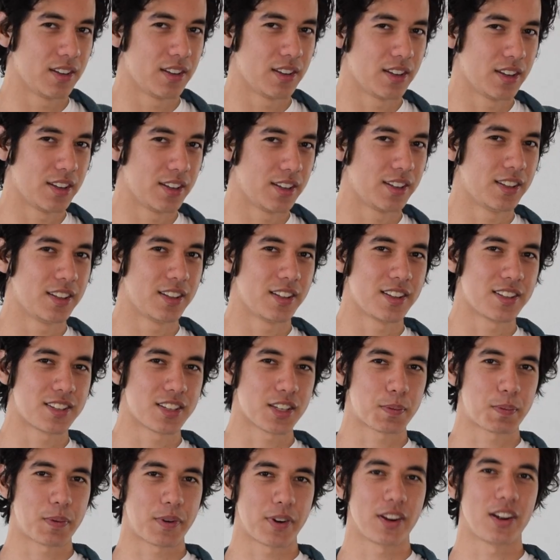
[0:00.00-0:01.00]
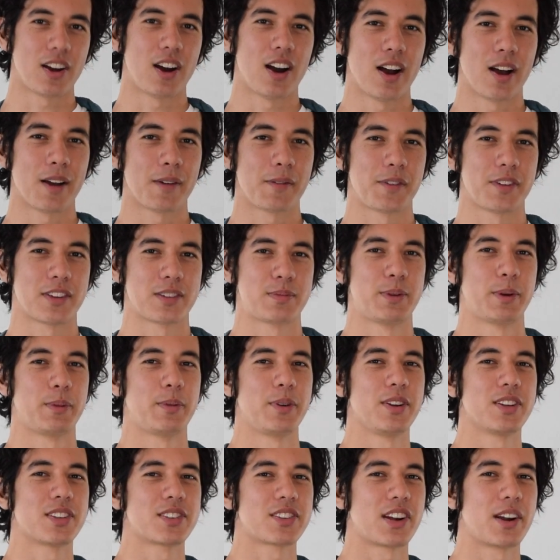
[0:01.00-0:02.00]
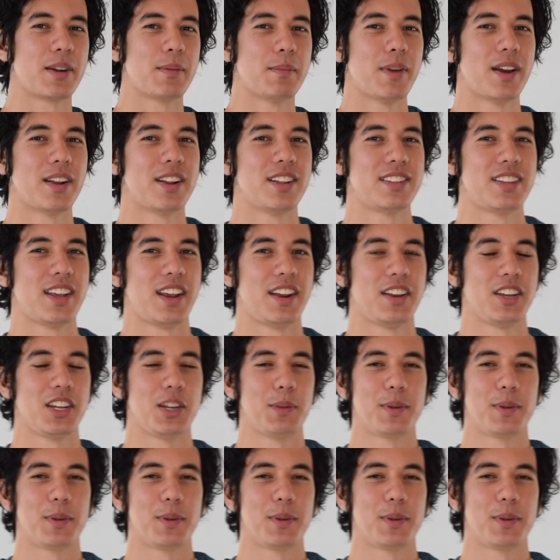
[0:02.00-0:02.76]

it, this is pretty obvious, but when you start meditating,